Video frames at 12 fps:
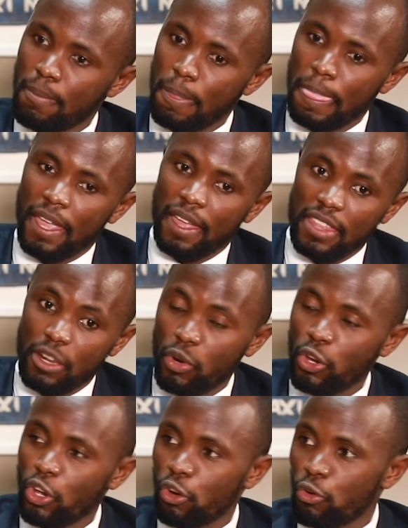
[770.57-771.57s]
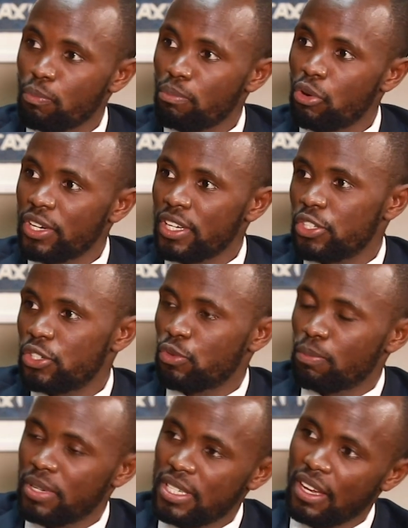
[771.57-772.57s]
Then when you are onboarded, you
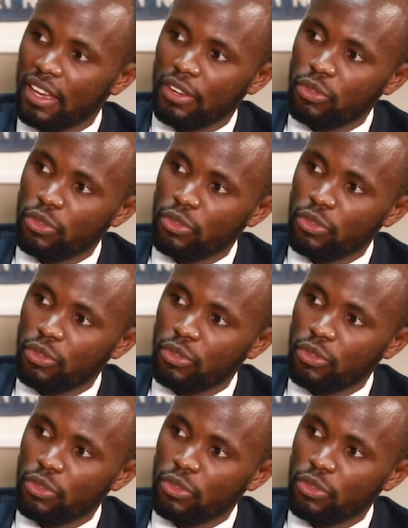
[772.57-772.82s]
will be taken